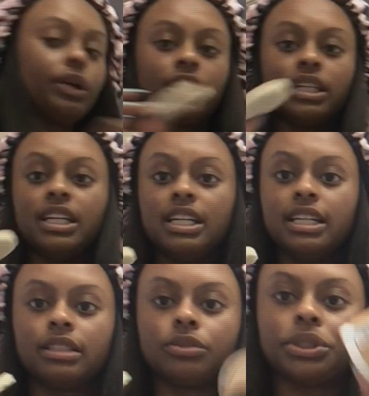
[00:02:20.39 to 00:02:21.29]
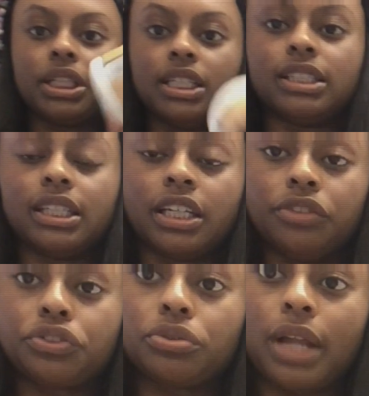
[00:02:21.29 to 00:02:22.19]
with these, with this, it
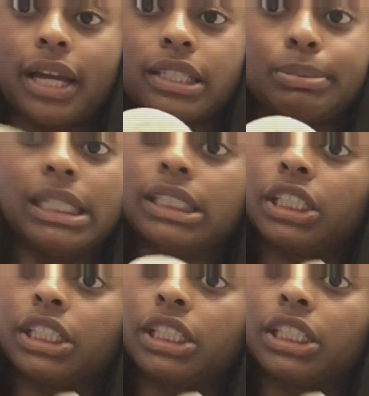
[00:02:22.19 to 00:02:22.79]
gives you like a sponge.